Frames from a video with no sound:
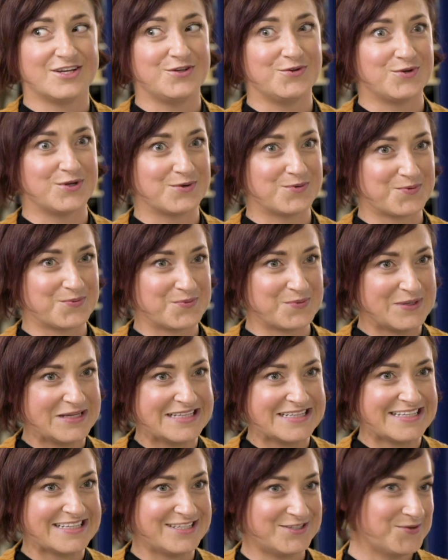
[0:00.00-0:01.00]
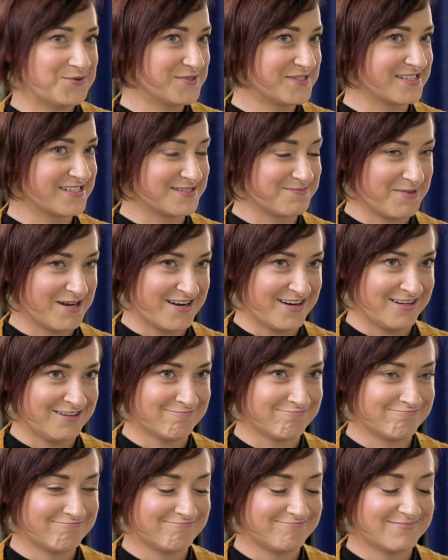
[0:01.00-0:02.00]
You can really use this money.
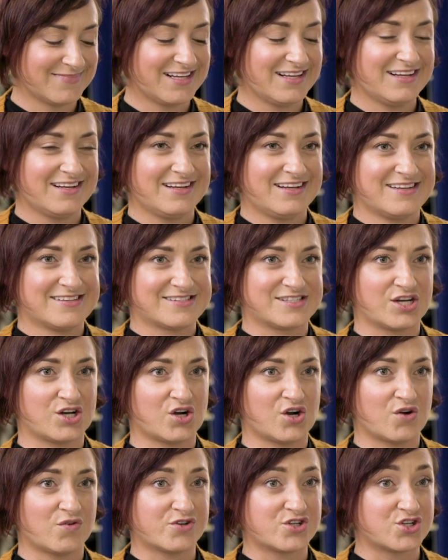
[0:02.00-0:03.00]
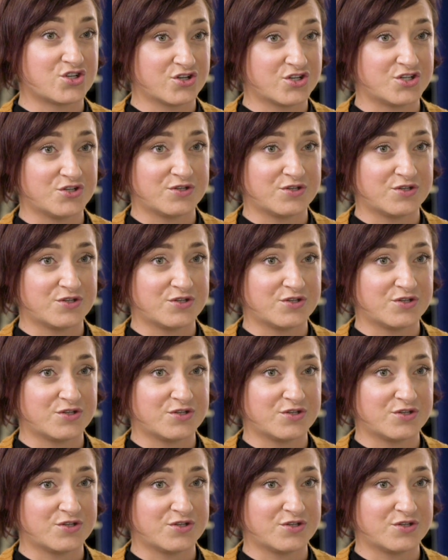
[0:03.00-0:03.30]
So should